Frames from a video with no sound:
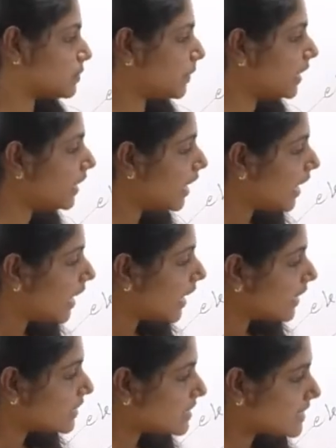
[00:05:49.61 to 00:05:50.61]
But
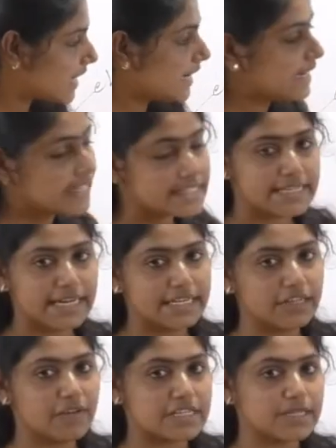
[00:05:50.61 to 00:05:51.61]
the state
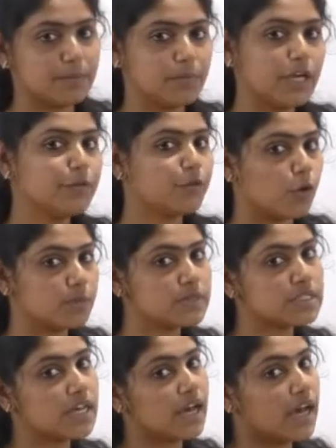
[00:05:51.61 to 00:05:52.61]
legislative assembly
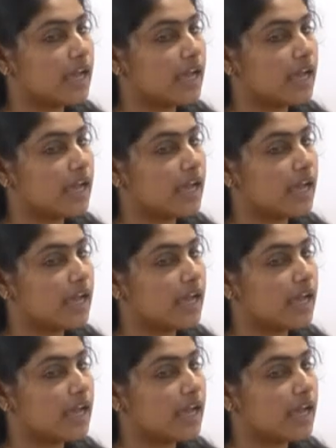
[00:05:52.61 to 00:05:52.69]
forms